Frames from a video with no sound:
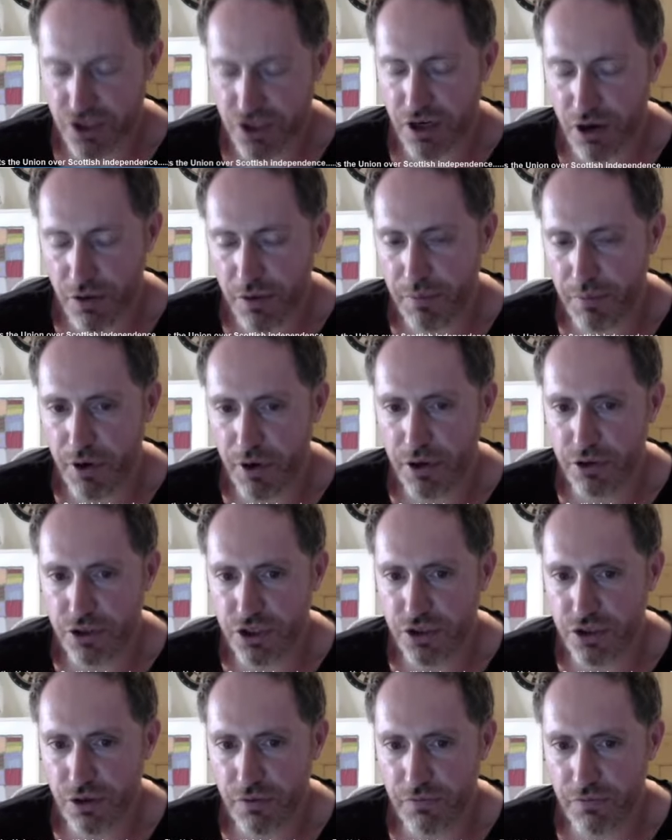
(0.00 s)
earth
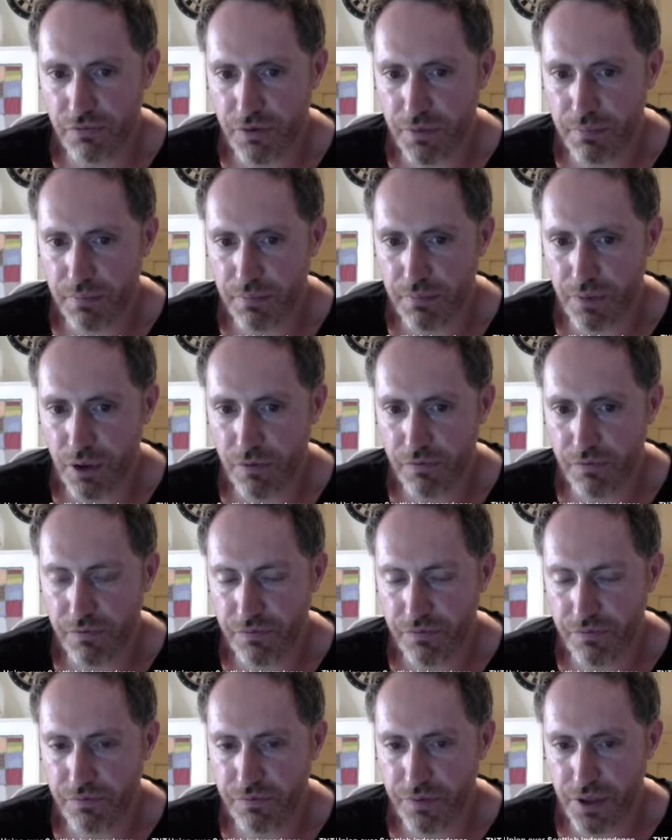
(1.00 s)
approach of
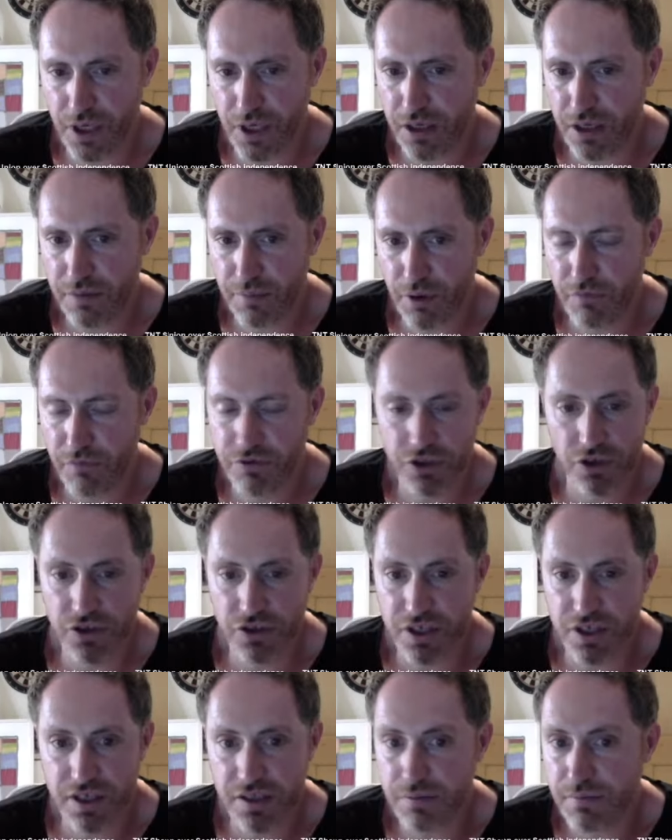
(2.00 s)

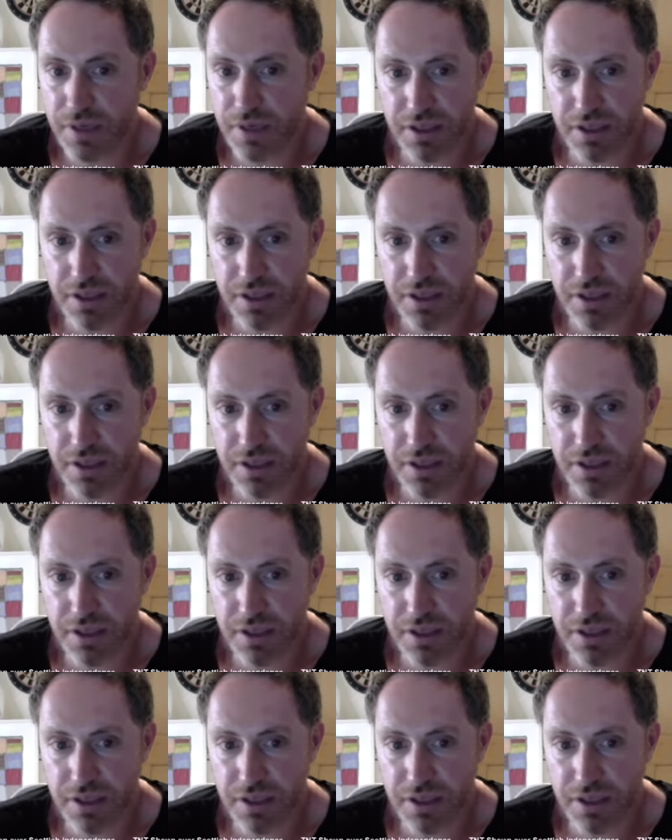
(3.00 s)
Johnsonism.